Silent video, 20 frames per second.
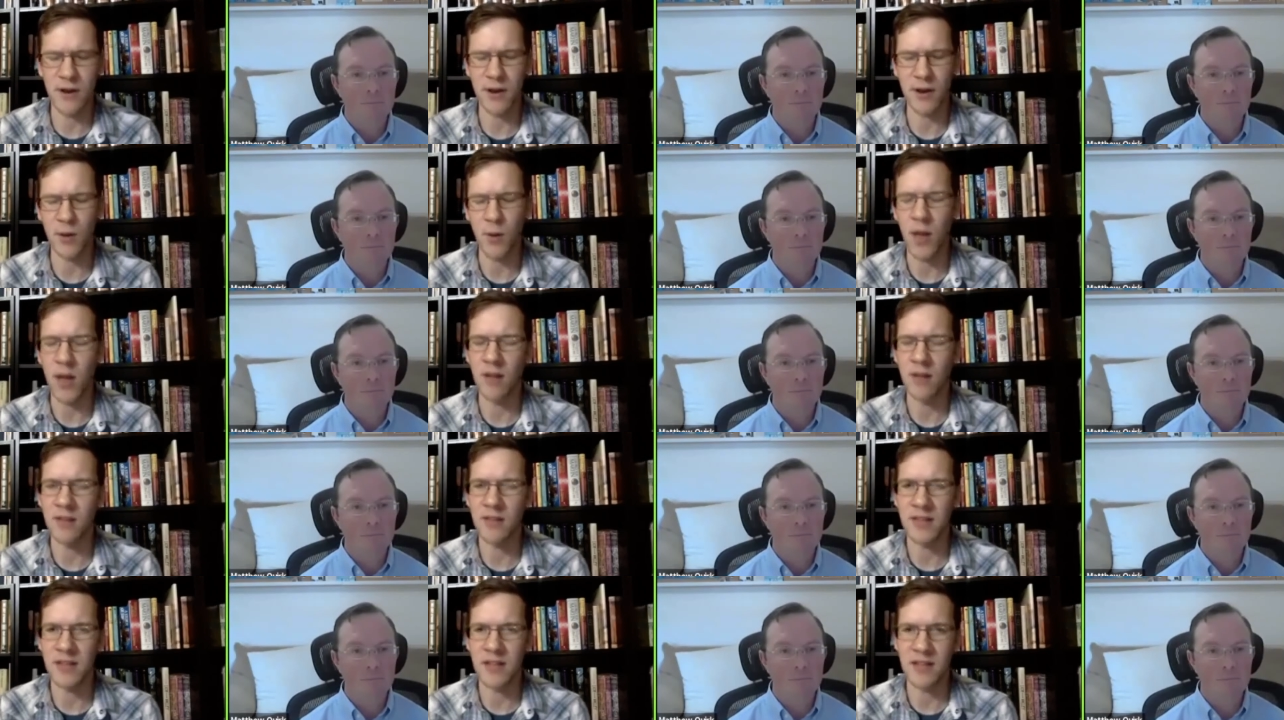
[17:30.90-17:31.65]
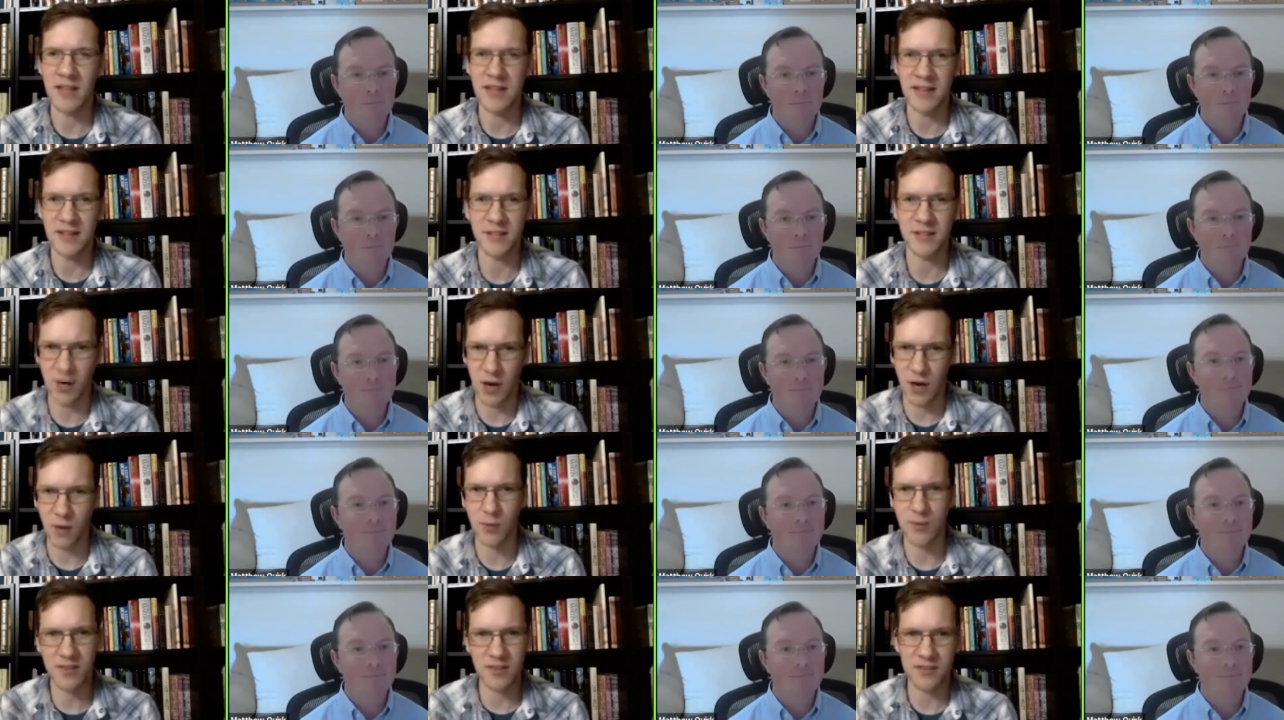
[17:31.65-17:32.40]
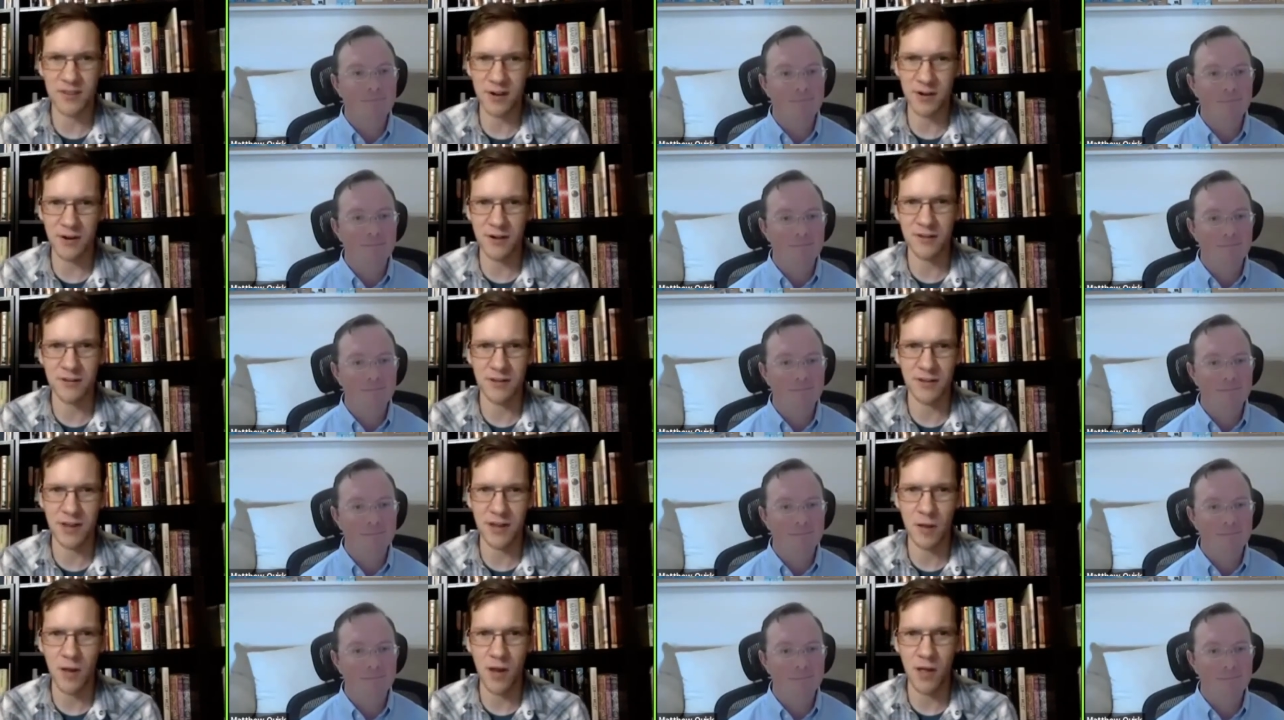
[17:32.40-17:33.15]
Speaker 1: well that they like to start with a series and
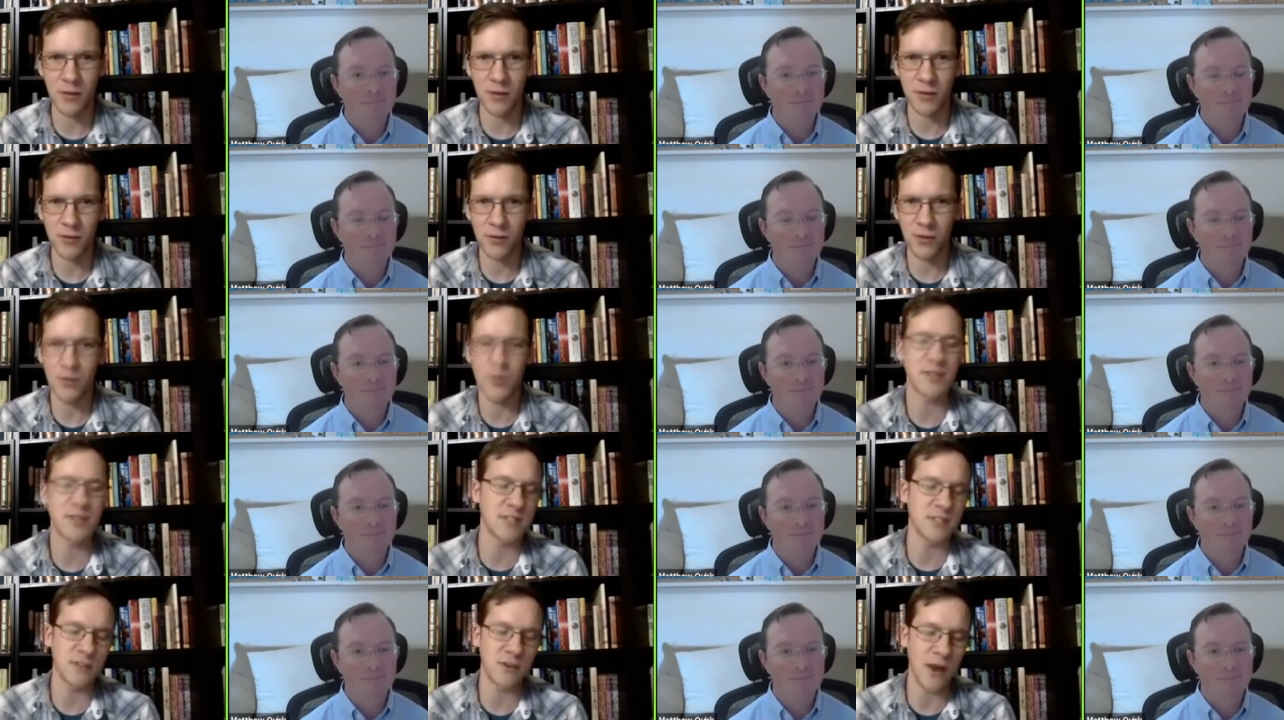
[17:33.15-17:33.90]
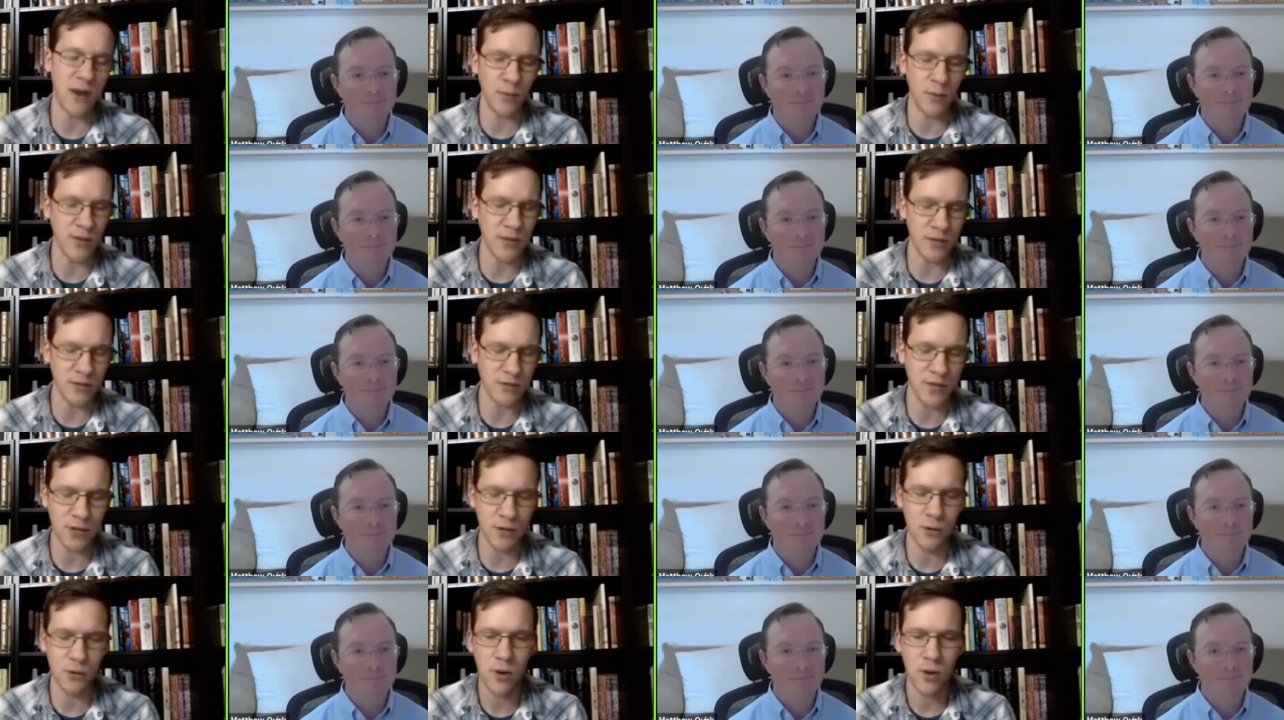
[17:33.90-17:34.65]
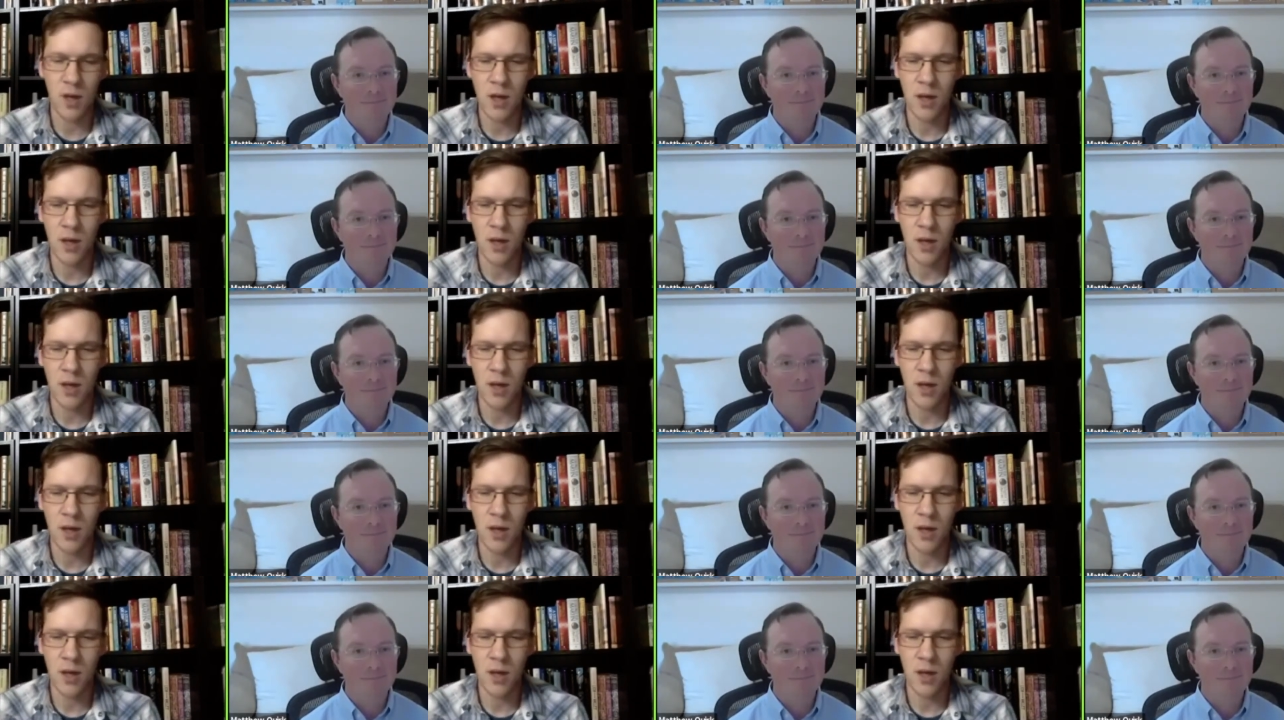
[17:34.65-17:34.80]
go all the way through, which is great, we do too.